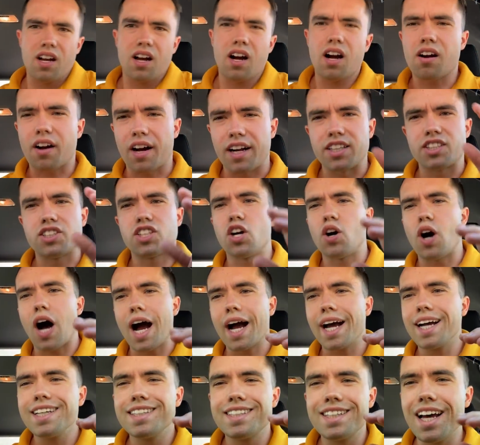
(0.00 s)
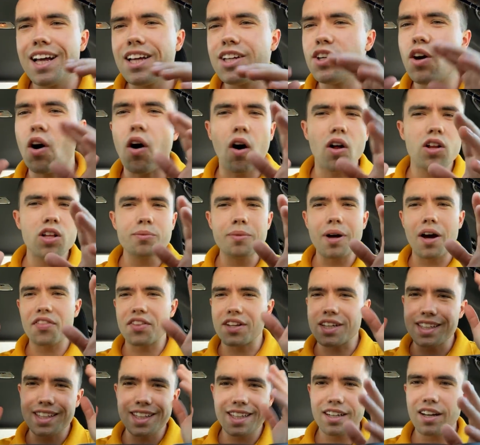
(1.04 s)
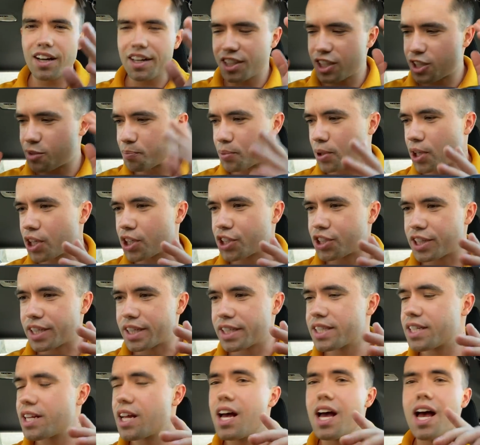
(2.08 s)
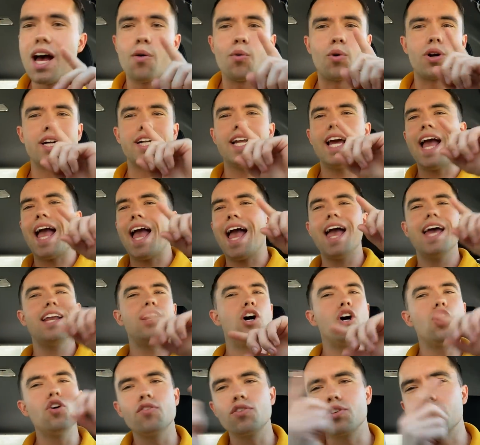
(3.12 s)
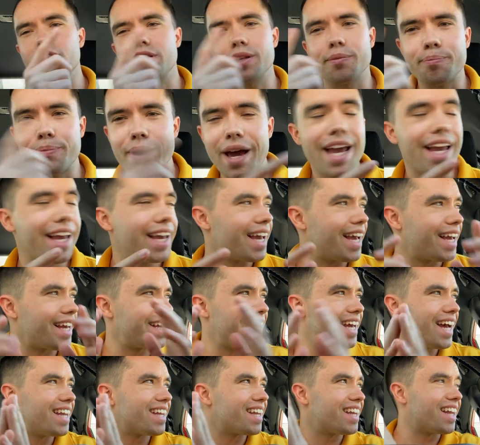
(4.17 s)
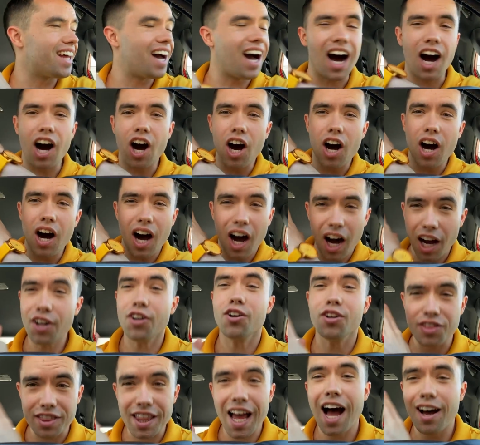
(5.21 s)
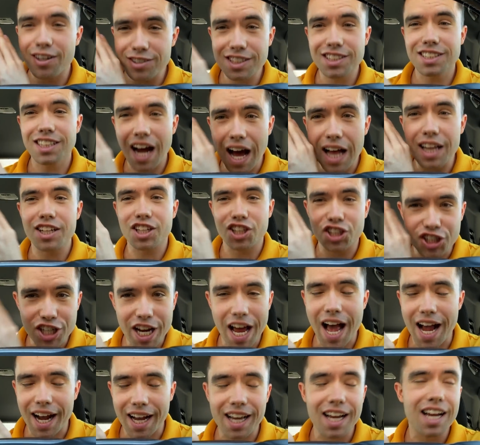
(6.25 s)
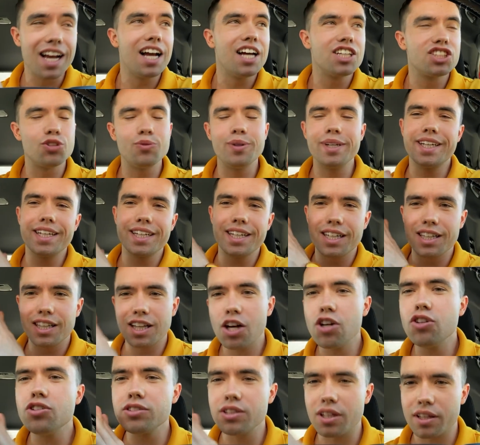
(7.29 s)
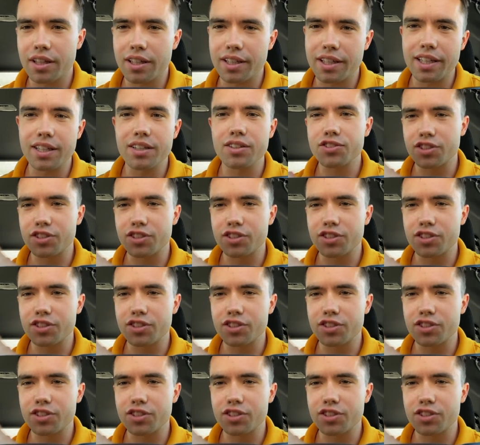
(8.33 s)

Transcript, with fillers: right, so I'm gonna tell you all about the deal I just purchased. We're gonna head over to the bank and get a $100,000 check so we can close on the deal